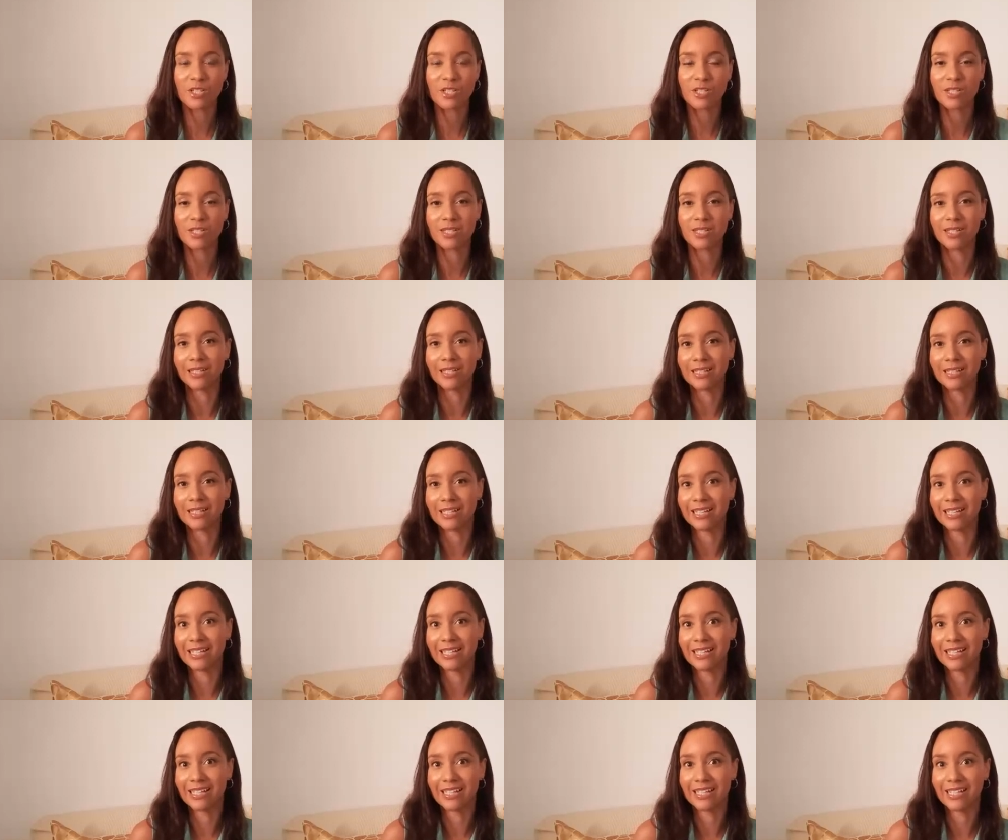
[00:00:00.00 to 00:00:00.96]
to the
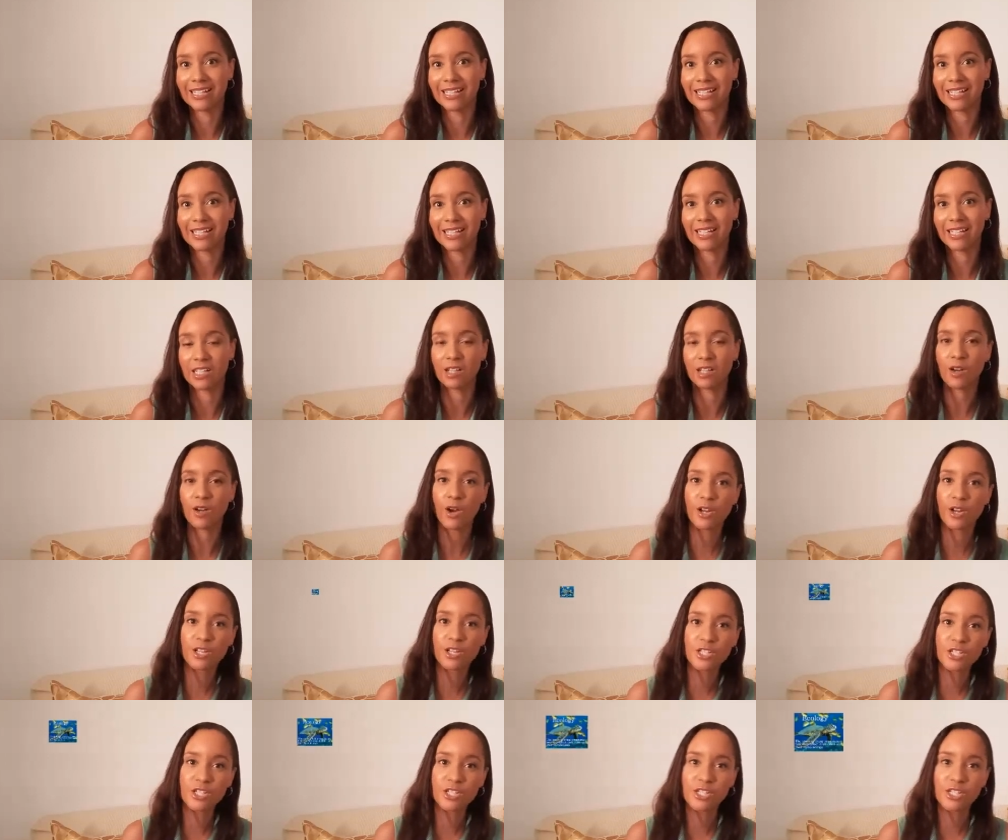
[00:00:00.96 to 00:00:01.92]

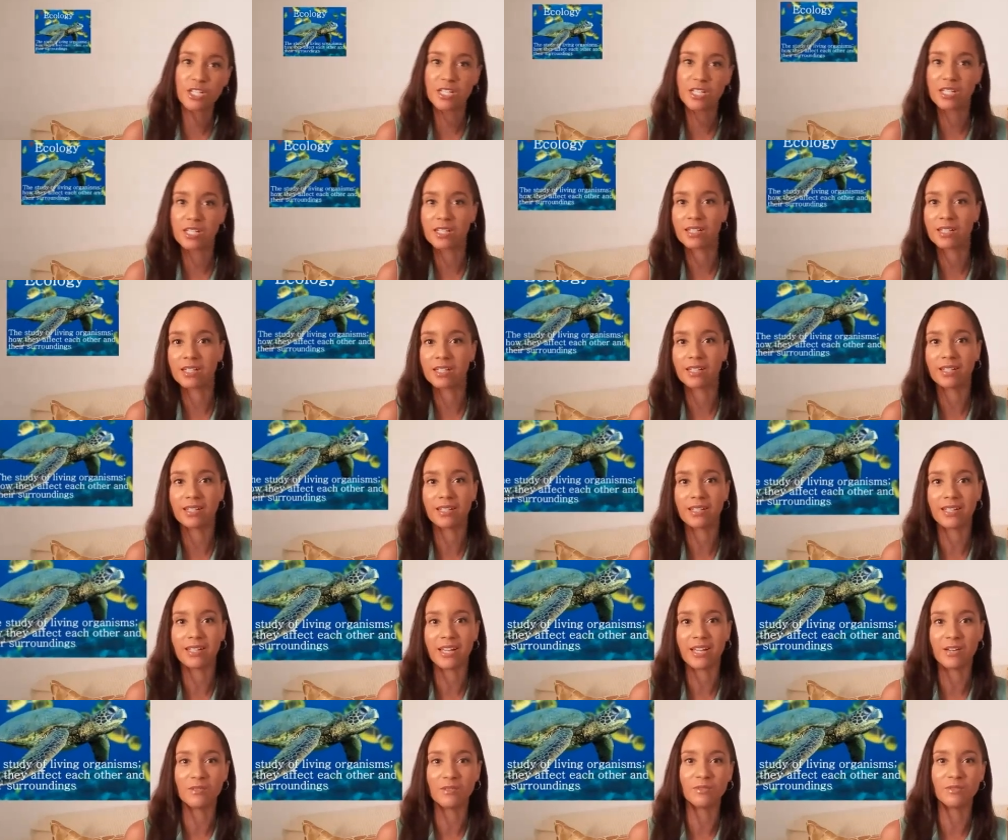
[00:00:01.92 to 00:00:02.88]
ecology,
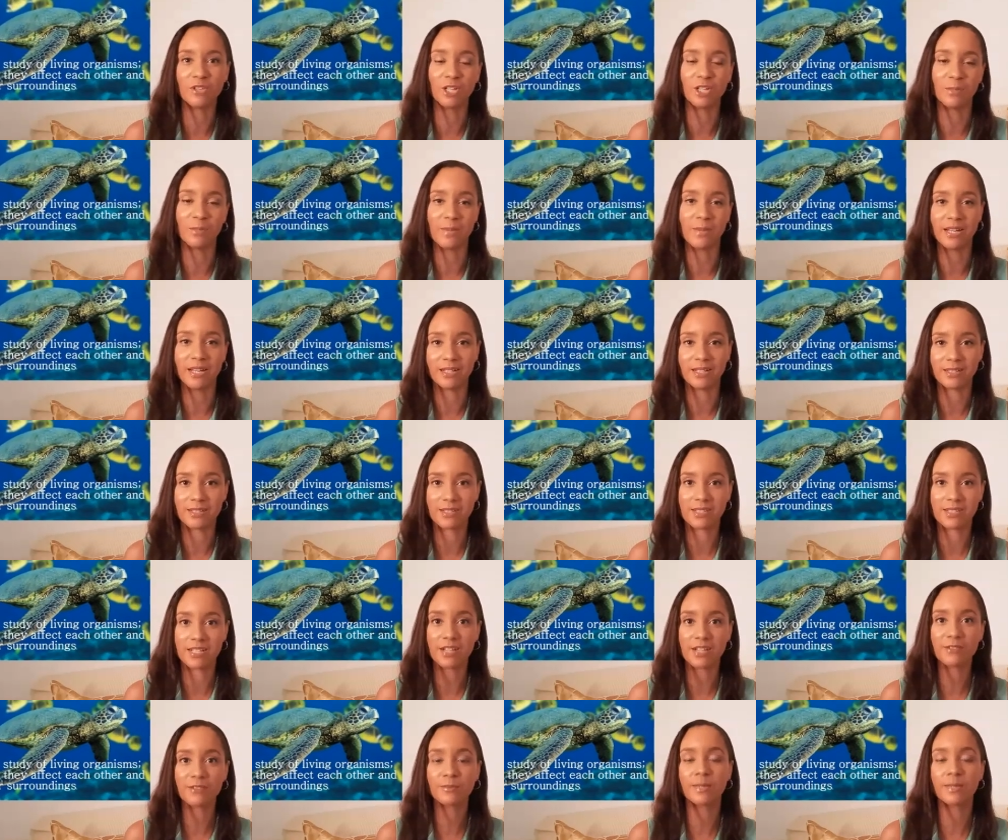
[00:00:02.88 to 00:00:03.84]
environmental
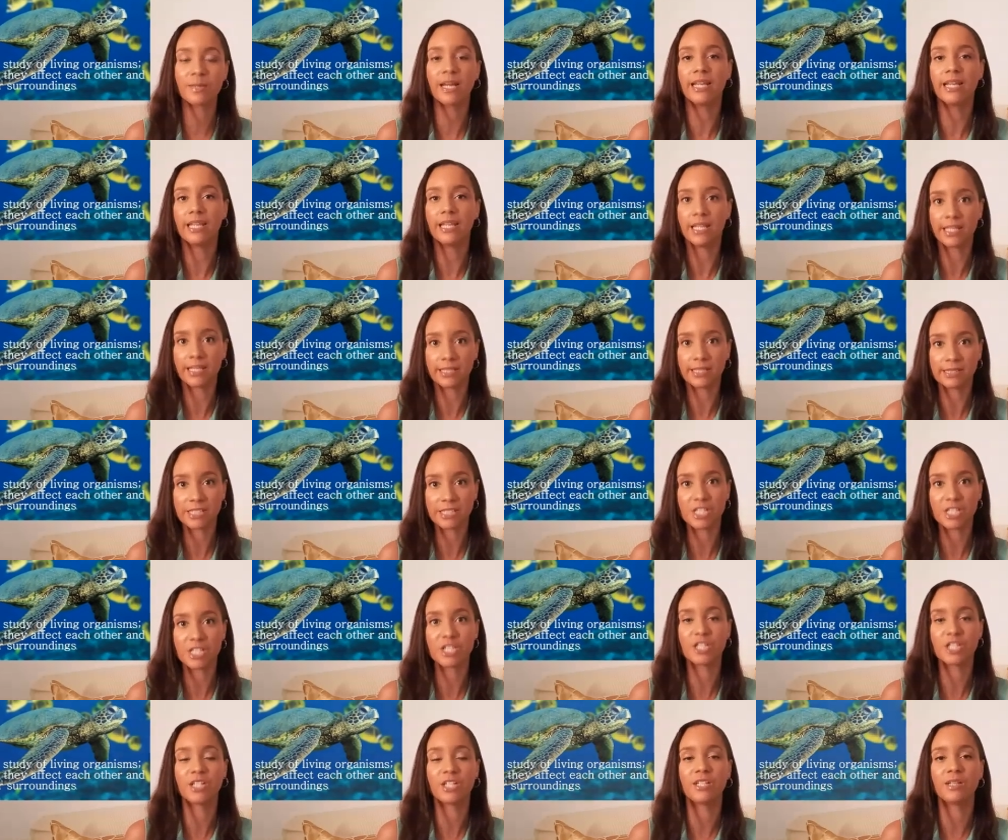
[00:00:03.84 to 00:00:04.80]
stuff, but I like
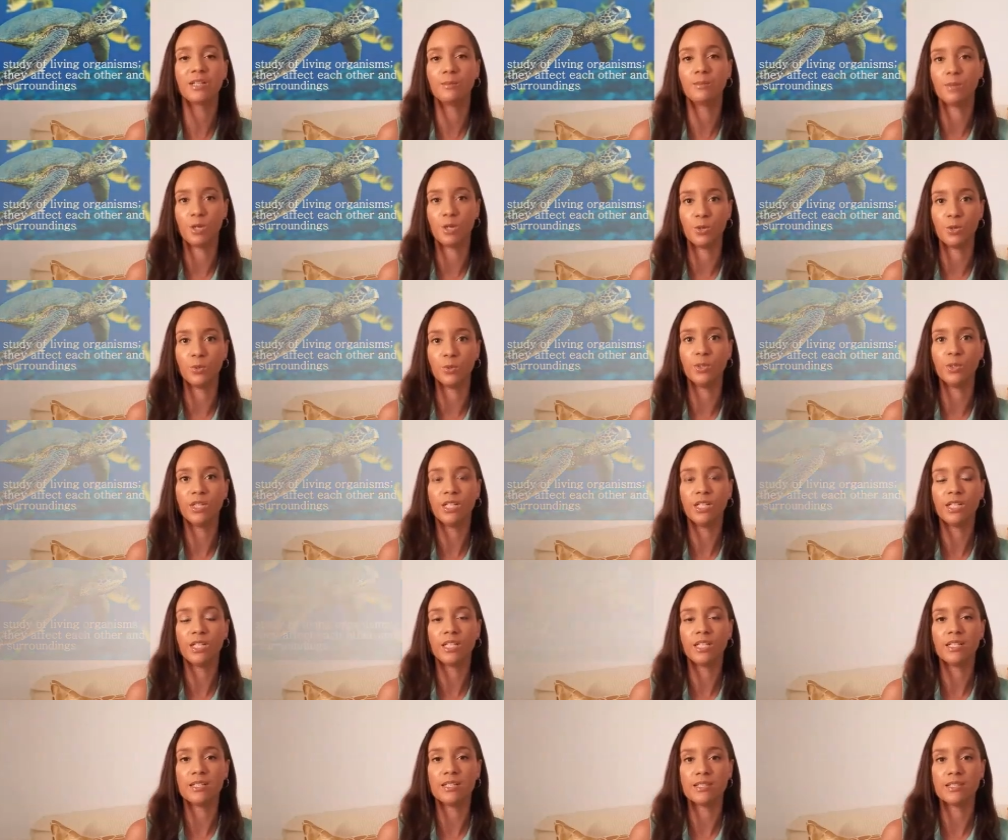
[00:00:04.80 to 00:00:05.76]
teaching about
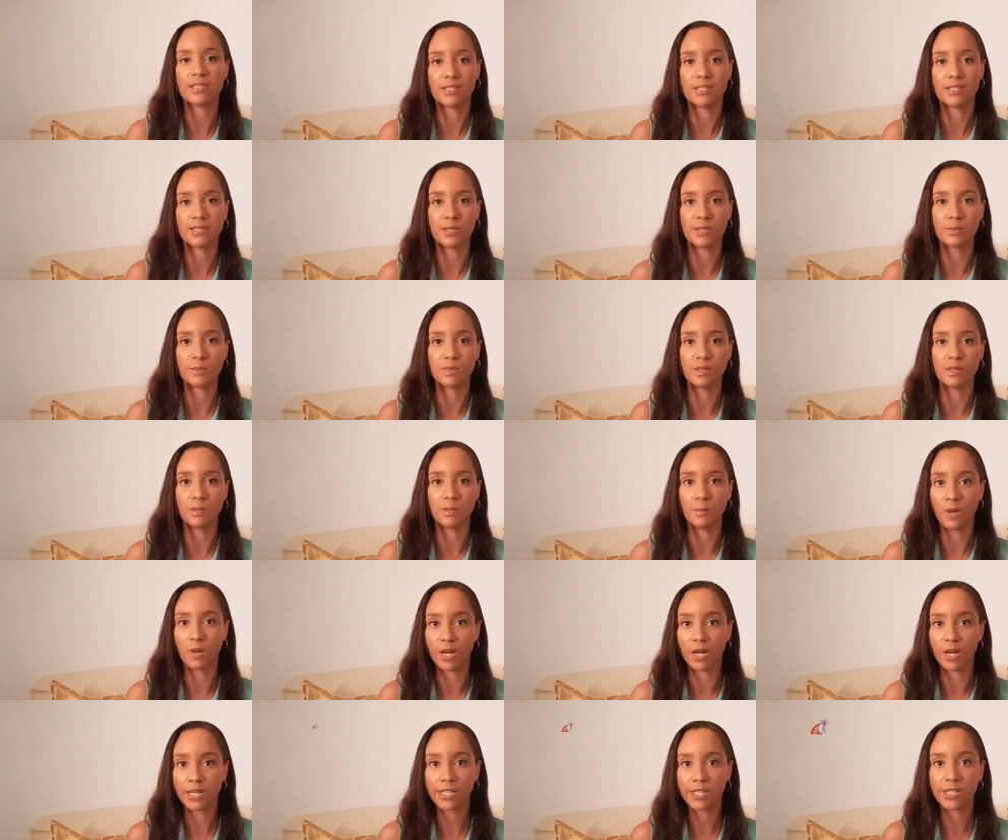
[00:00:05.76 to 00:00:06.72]
the systems of the
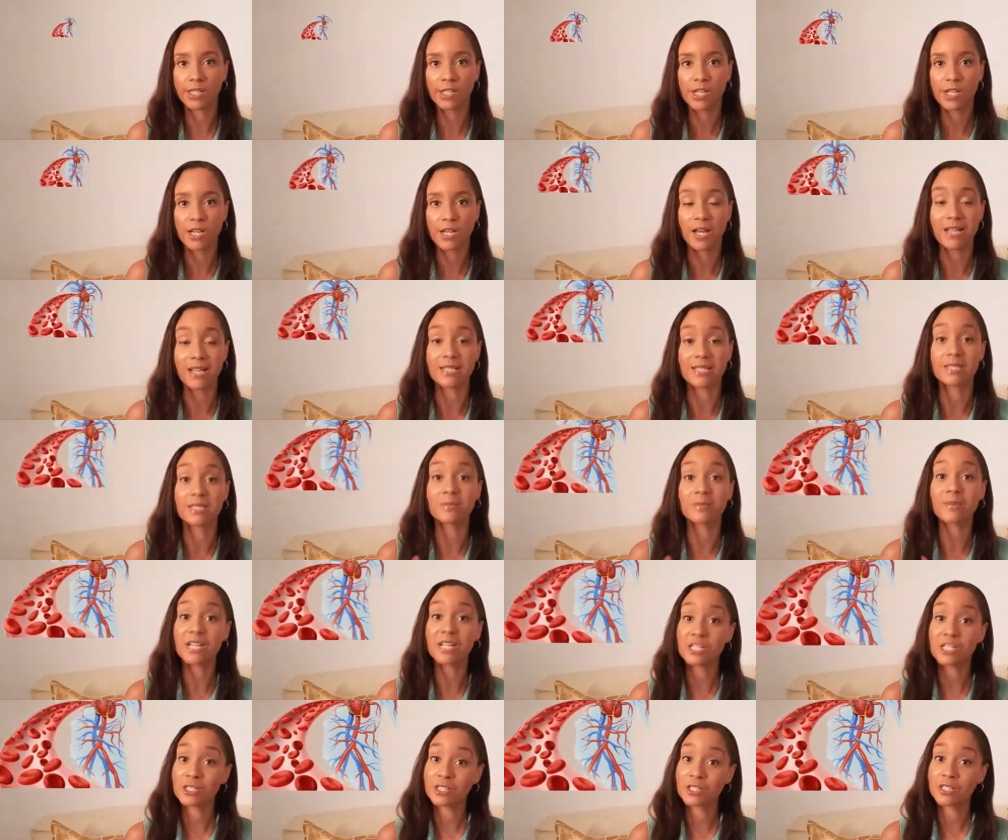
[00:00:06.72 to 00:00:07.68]
body,
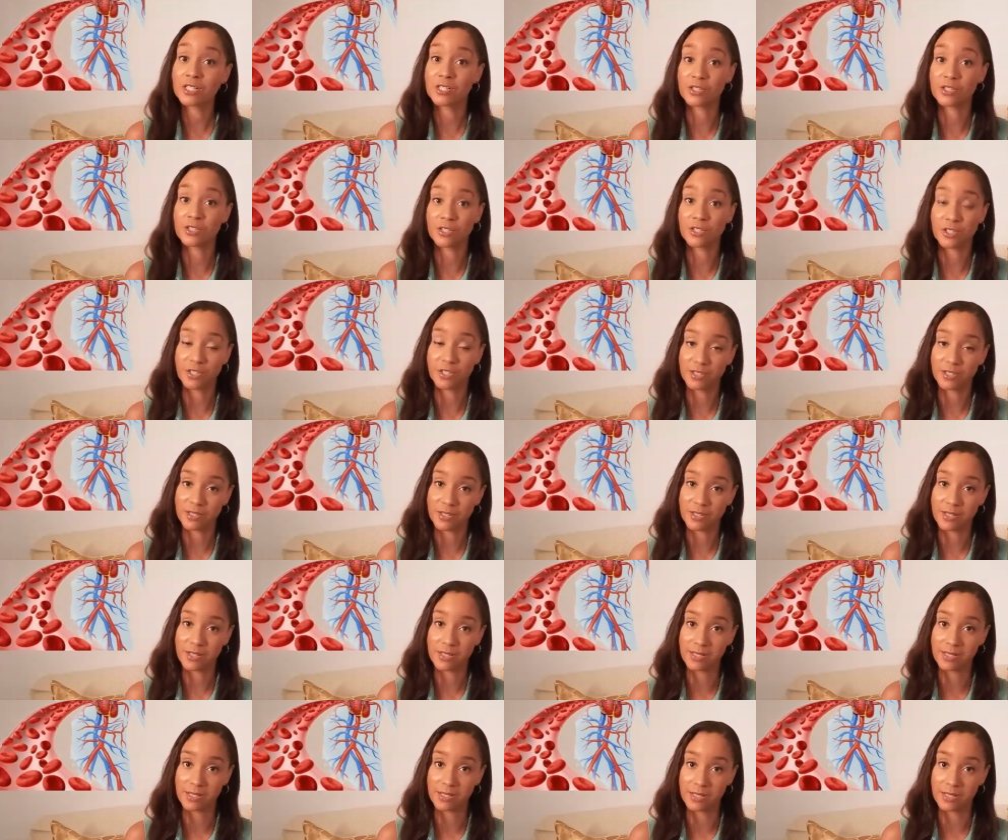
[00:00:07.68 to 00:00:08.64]
especially the circulatory
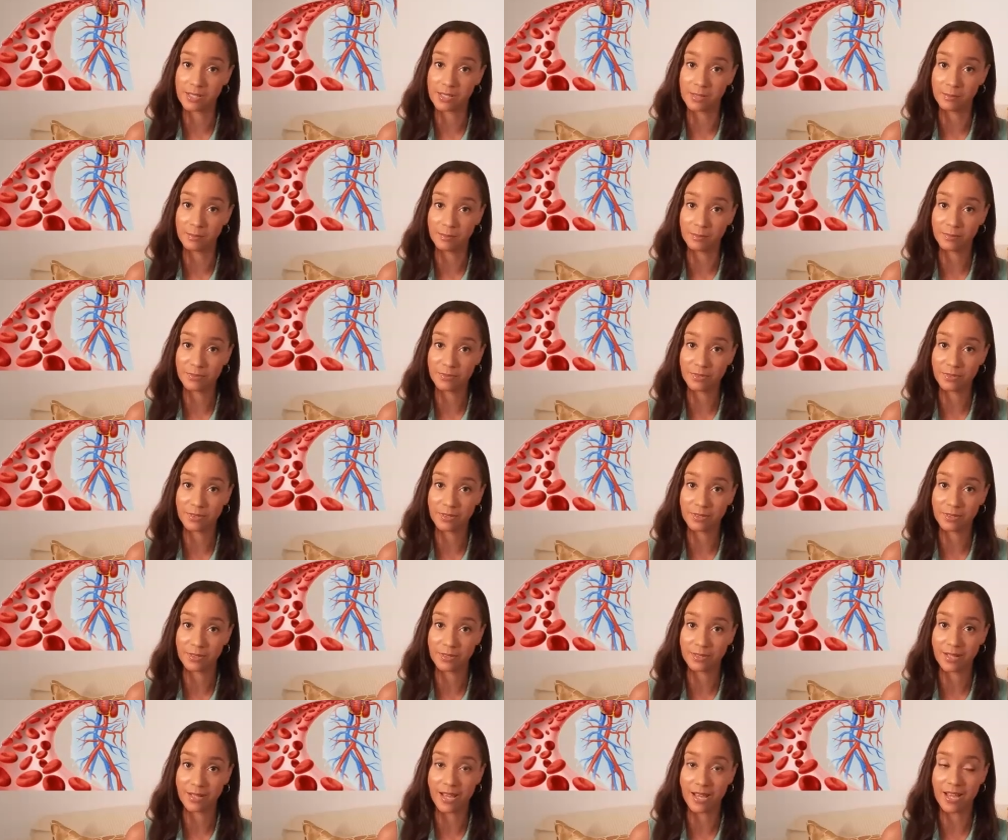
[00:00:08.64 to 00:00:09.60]
system.
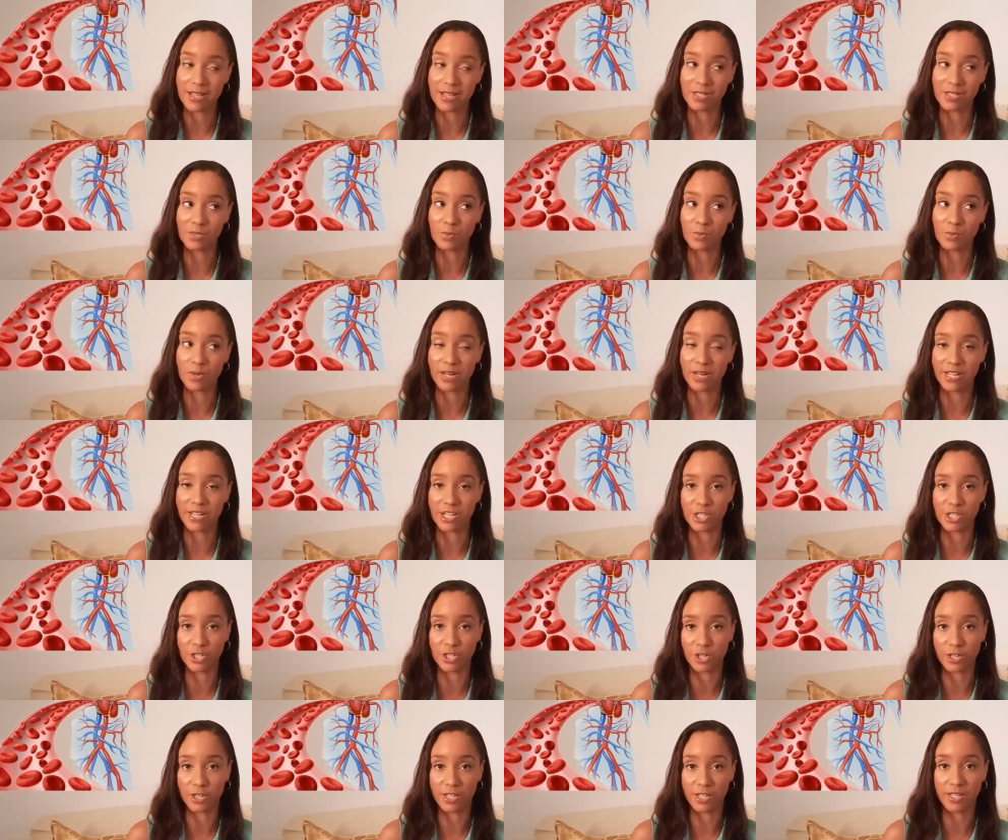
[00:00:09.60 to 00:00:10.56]
That is why I
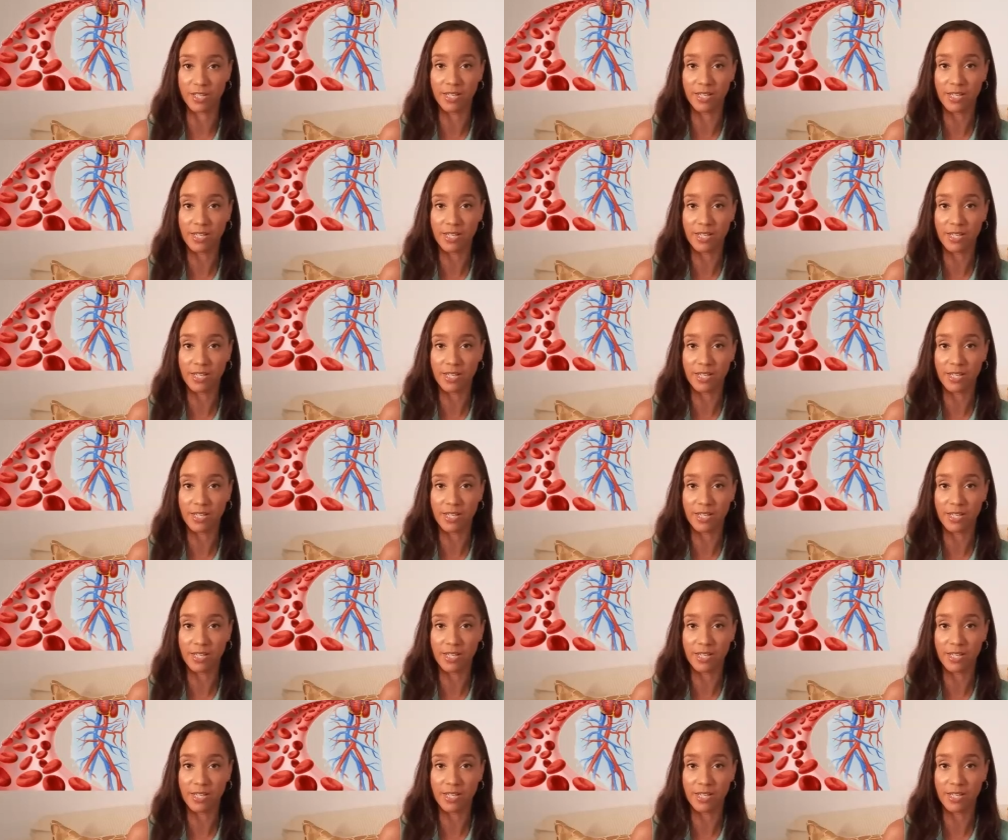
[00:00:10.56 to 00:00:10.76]
enjoy